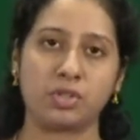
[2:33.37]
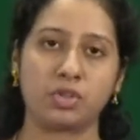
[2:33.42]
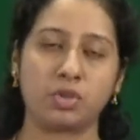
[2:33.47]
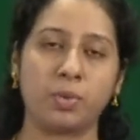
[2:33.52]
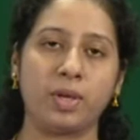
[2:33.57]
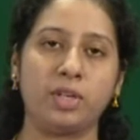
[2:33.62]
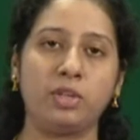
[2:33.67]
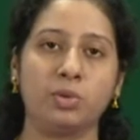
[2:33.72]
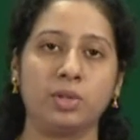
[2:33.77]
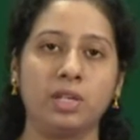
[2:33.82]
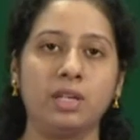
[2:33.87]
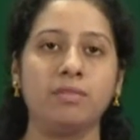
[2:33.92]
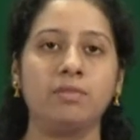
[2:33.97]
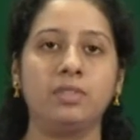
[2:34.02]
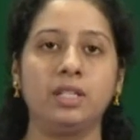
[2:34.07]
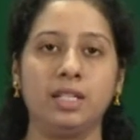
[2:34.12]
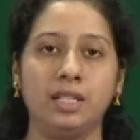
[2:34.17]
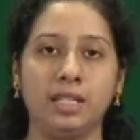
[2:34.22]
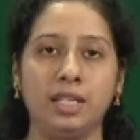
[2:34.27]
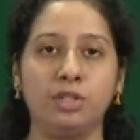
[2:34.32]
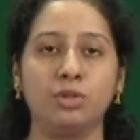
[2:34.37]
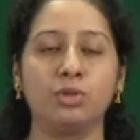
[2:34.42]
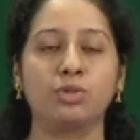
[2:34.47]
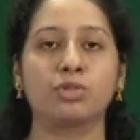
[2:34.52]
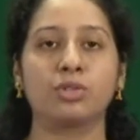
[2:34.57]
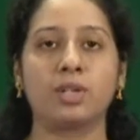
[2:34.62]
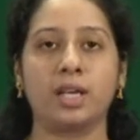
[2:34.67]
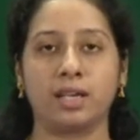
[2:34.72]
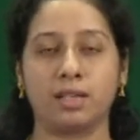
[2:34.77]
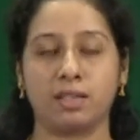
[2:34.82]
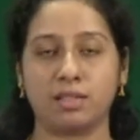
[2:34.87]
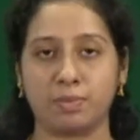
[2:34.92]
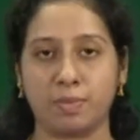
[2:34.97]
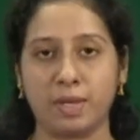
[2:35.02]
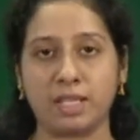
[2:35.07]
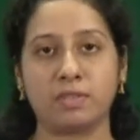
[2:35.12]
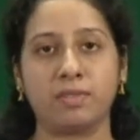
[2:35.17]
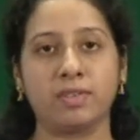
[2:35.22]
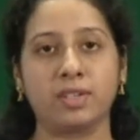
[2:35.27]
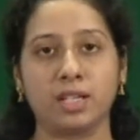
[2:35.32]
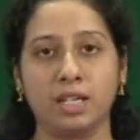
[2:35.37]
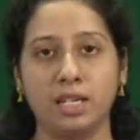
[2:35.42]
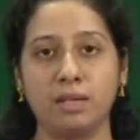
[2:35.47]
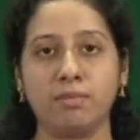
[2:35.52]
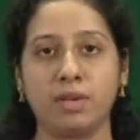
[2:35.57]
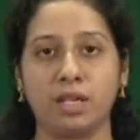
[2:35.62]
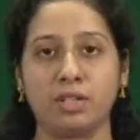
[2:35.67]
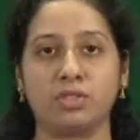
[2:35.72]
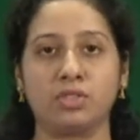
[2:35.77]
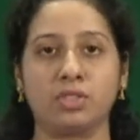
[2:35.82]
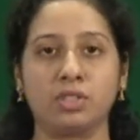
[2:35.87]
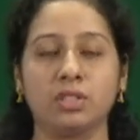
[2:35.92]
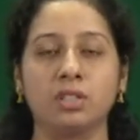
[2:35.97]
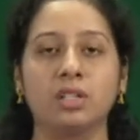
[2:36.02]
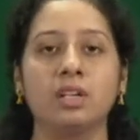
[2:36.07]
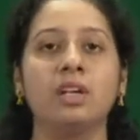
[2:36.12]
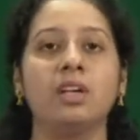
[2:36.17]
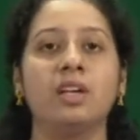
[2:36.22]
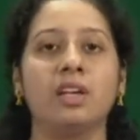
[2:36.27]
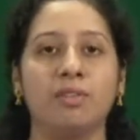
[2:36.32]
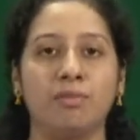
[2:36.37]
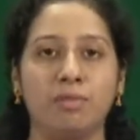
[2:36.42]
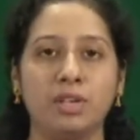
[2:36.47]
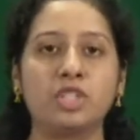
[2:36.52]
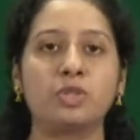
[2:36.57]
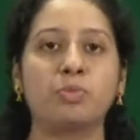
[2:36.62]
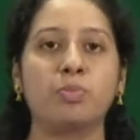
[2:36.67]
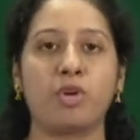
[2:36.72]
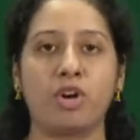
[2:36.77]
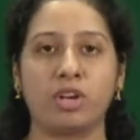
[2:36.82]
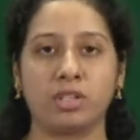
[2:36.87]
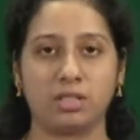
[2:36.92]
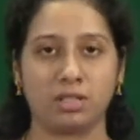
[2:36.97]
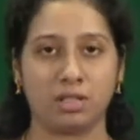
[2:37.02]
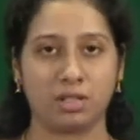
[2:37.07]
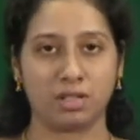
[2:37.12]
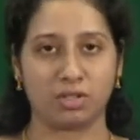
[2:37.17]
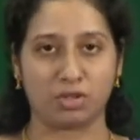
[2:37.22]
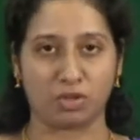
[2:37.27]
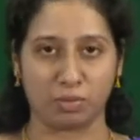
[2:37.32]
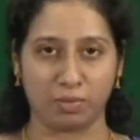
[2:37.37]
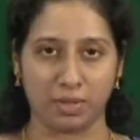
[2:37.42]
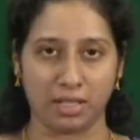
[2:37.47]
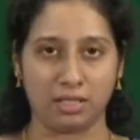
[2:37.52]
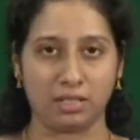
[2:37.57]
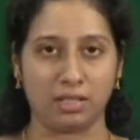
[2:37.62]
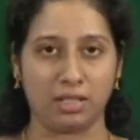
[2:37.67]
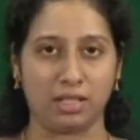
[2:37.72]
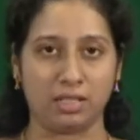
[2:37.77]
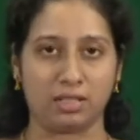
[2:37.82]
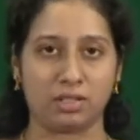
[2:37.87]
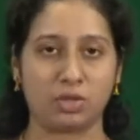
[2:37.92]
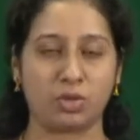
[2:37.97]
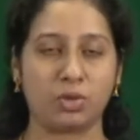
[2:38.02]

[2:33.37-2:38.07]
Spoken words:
So, when you give delete, you should specifically mention which pointer is to be deleted.